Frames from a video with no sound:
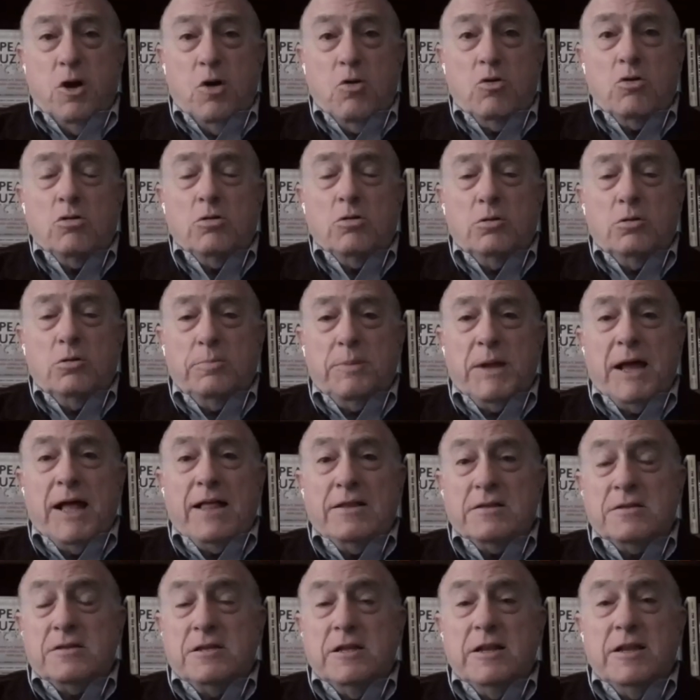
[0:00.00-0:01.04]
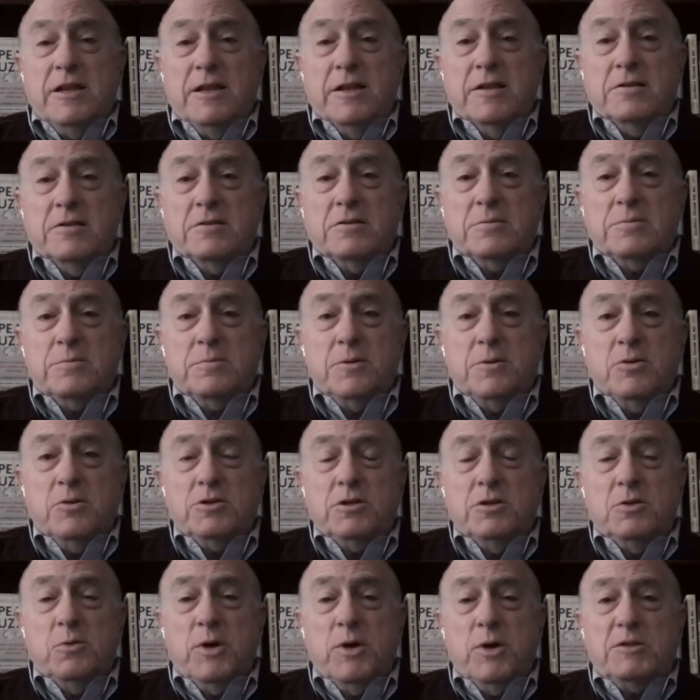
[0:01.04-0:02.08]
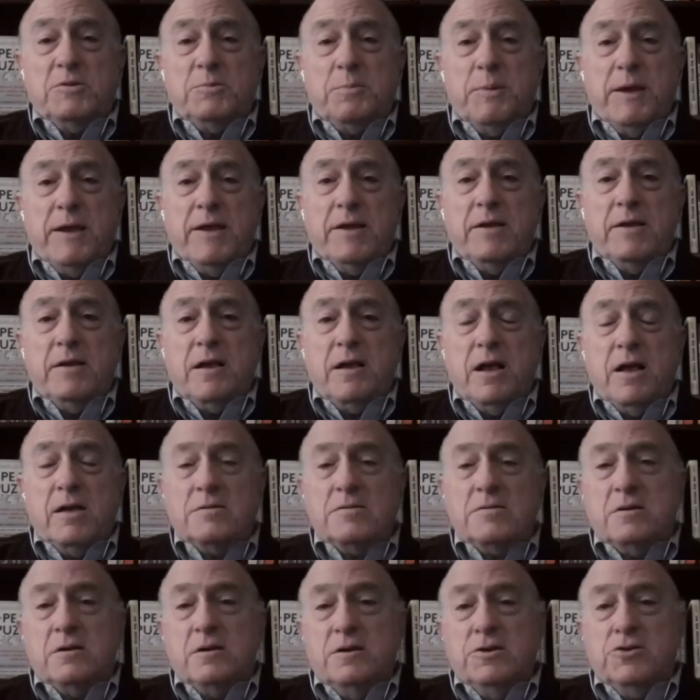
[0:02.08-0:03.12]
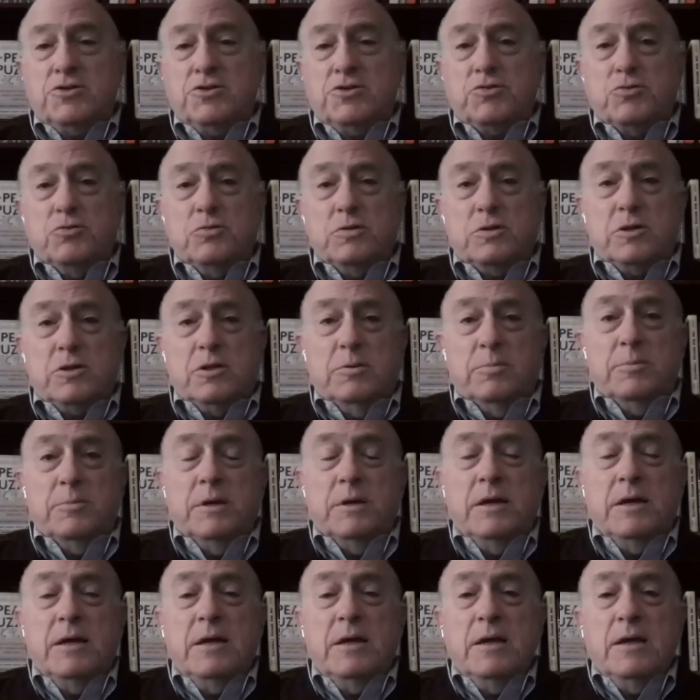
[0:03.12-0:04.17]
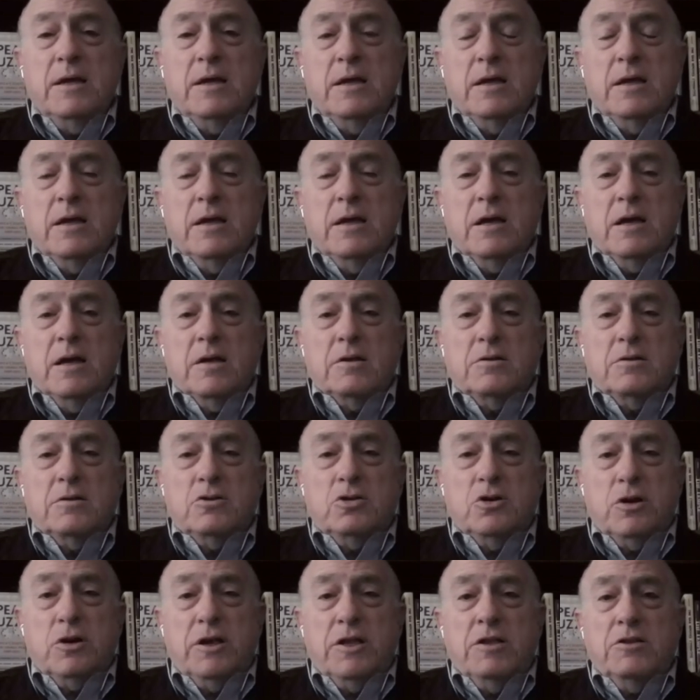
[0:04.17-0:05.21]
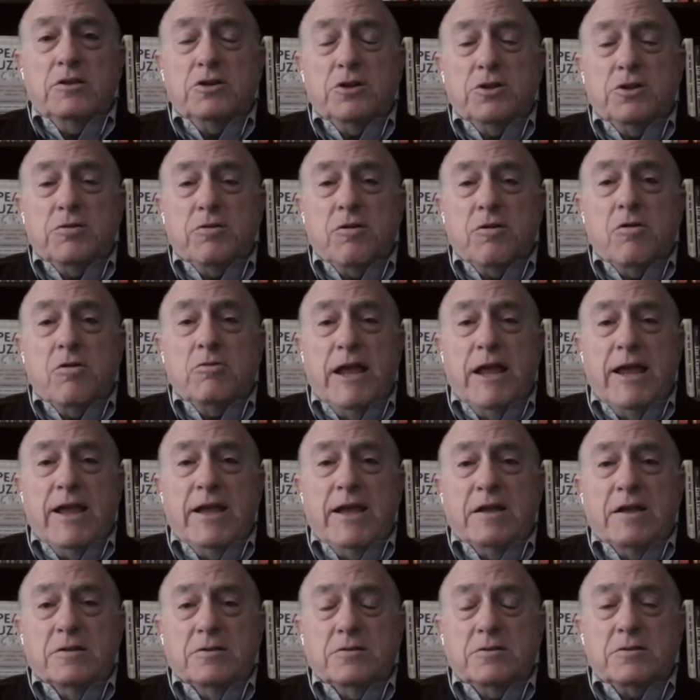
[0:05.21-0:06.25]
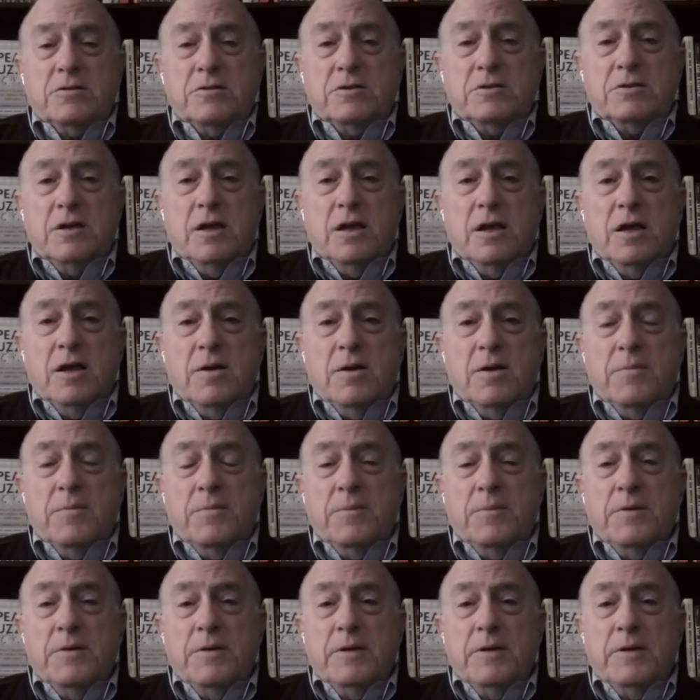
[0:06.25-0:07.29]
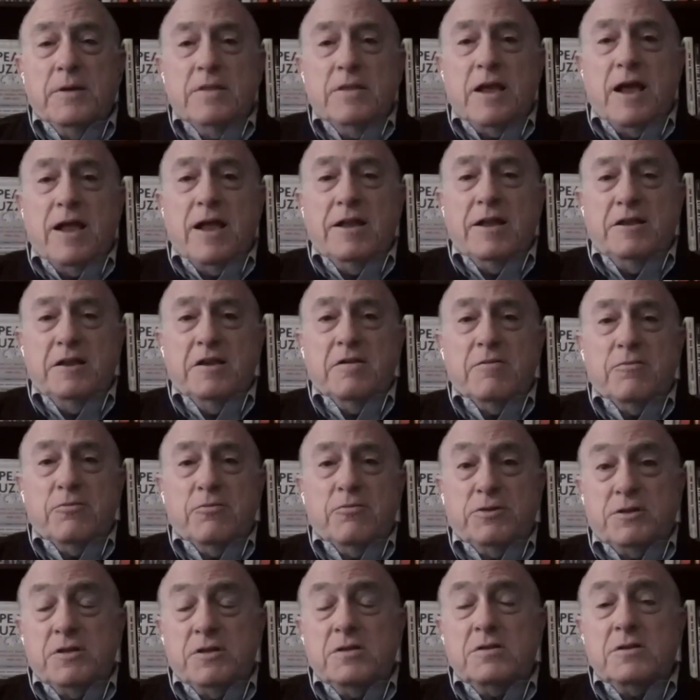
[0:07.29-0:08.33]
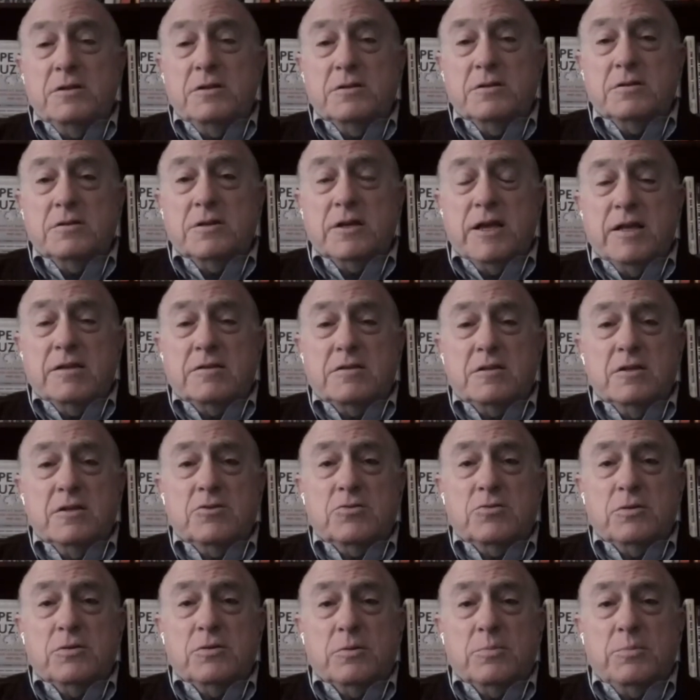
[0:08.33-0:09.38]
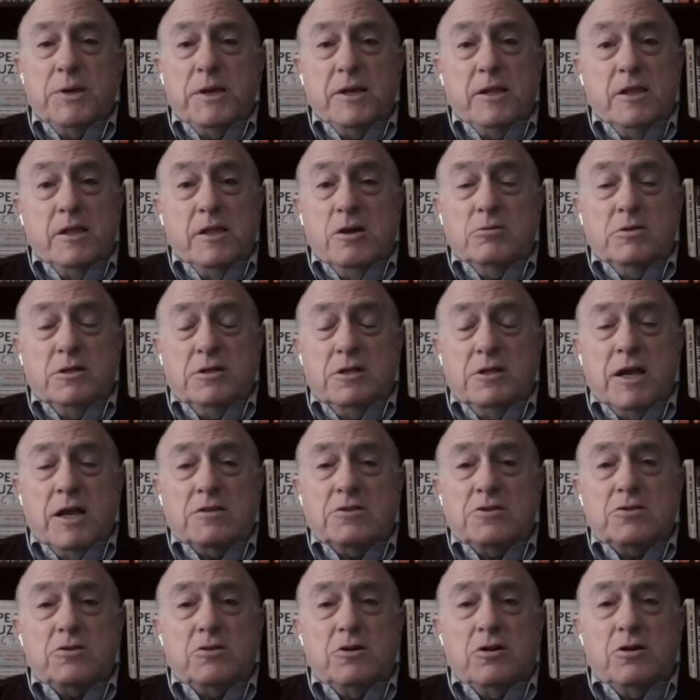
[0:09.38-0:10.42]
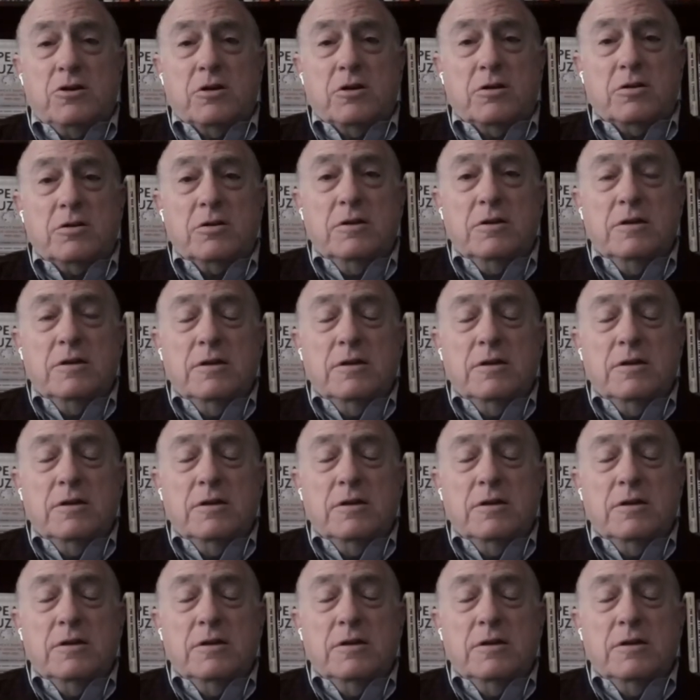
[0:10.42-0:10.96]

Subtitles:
local Palestinians, those in the West Bank, Gaza, East Jerusalem, took into their own hands the idea of resistance against Israel. PLO did not start